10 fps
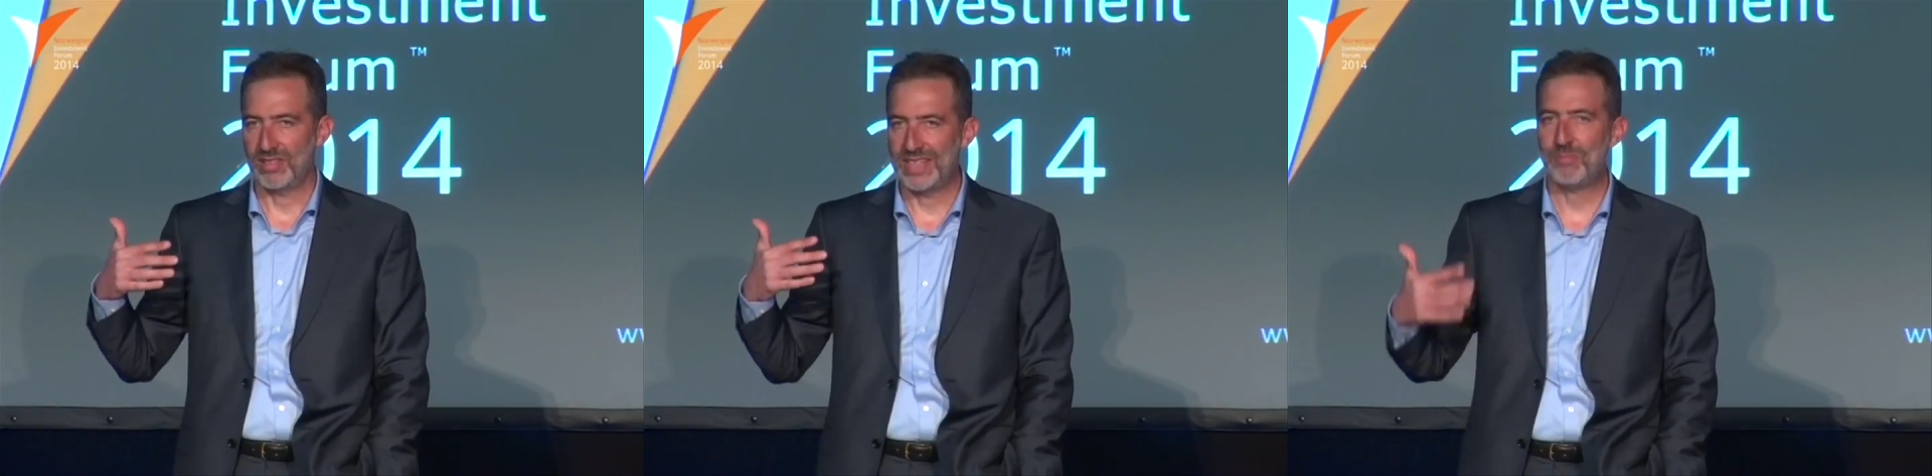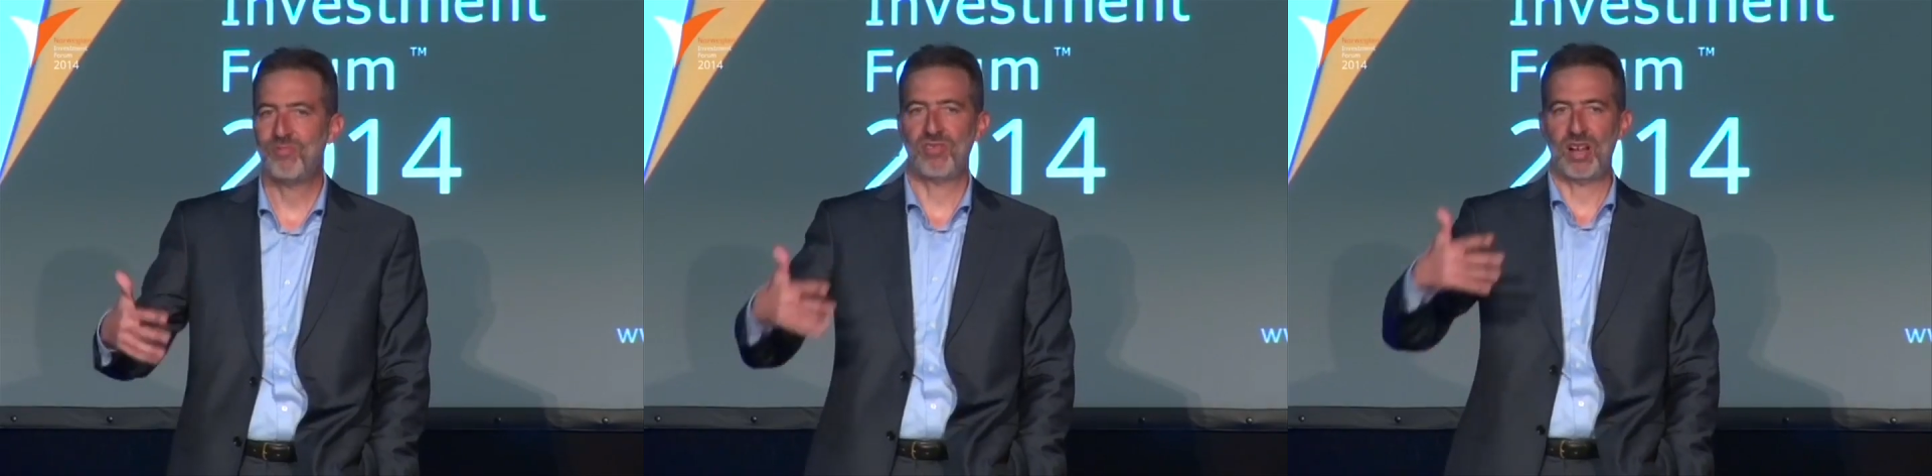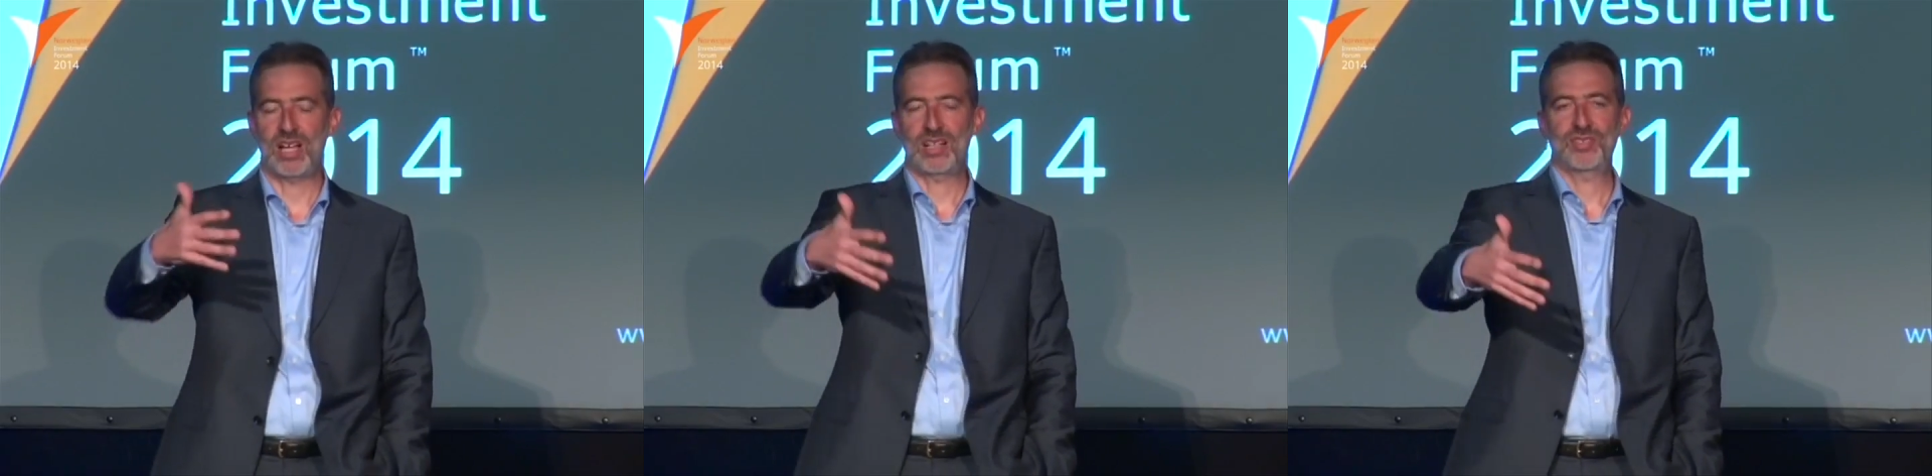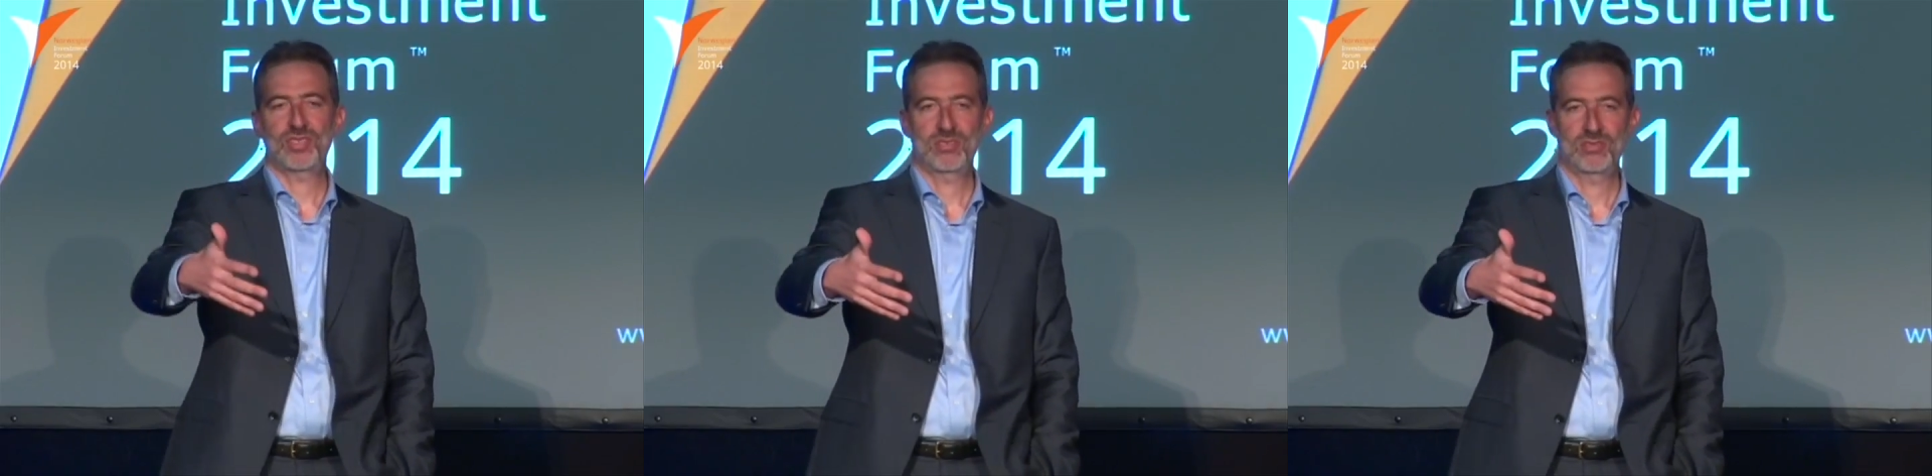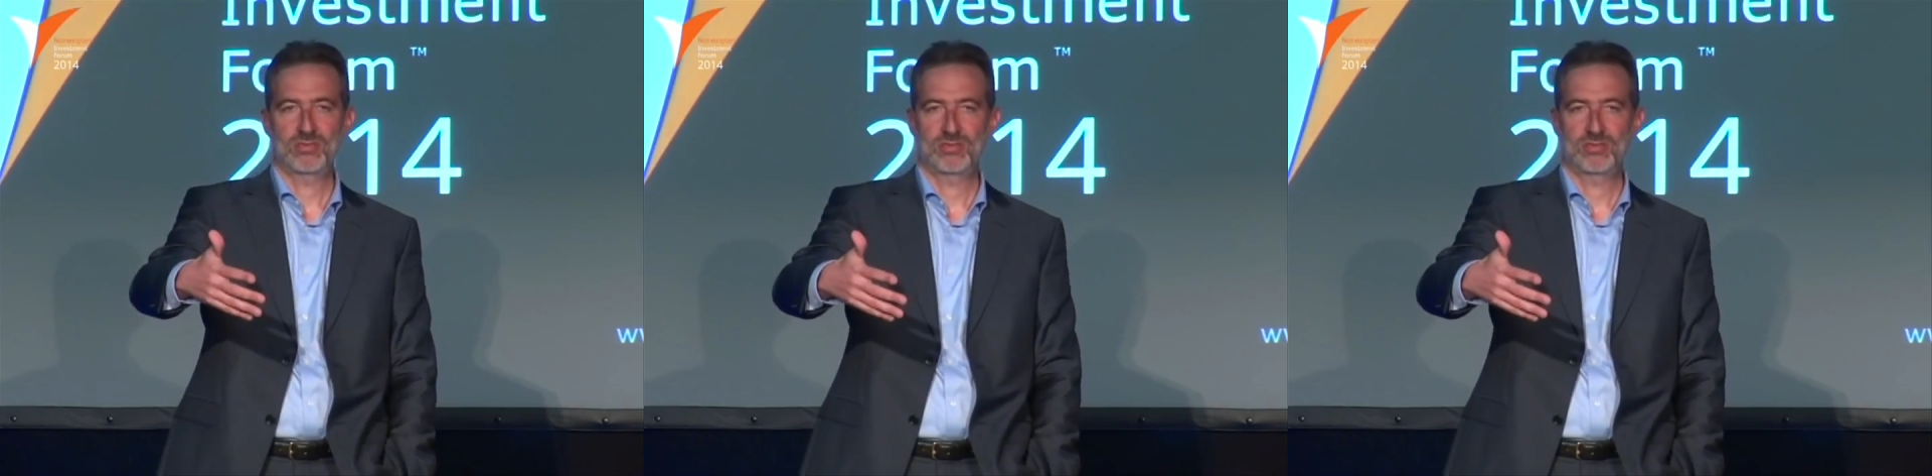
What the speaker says: leapfrogs